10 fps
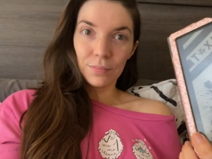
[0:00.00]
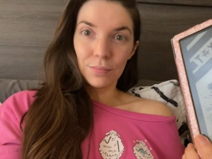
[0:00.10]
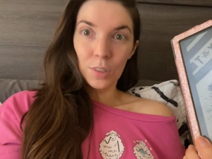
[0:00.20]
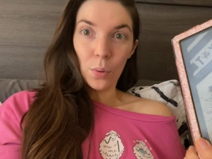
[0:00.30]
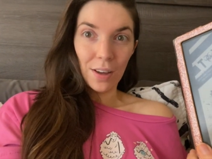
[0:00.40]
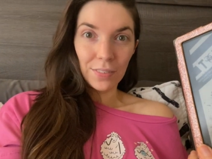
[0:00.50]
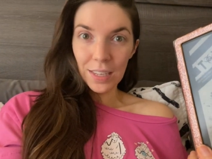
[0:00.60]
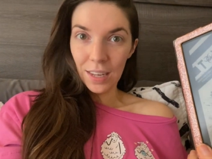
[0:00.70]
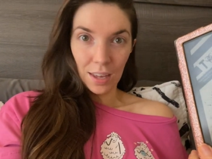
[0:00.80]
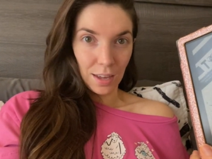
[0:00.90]
You have a
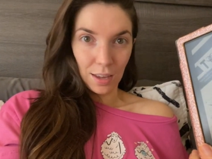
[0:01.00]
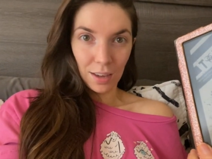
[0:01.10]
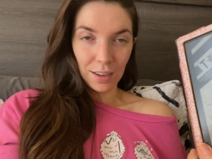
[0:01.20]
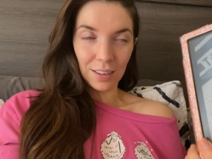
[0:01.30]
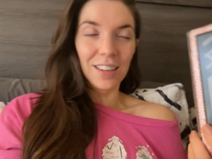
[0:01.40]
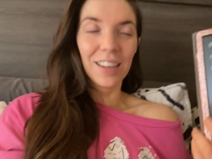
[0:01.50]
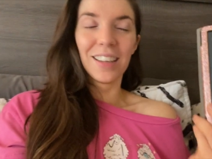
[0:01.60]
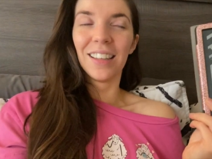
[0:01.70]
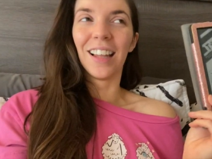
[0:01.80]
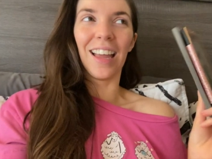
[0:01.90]
kink.
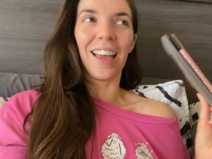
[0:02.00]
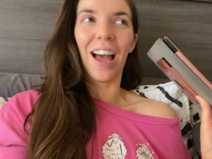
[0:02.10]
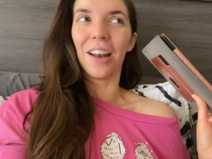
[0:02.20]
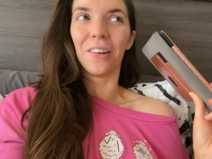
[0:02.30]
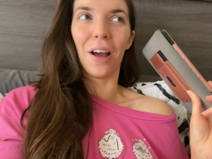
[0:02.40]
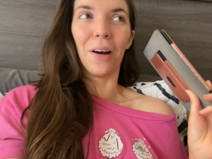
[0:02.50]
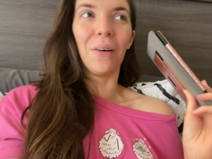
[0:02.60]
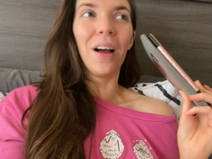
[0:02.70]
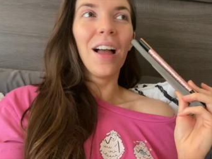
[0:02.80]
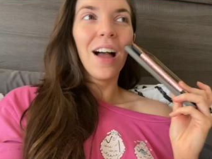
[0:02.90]
Like, I don't know.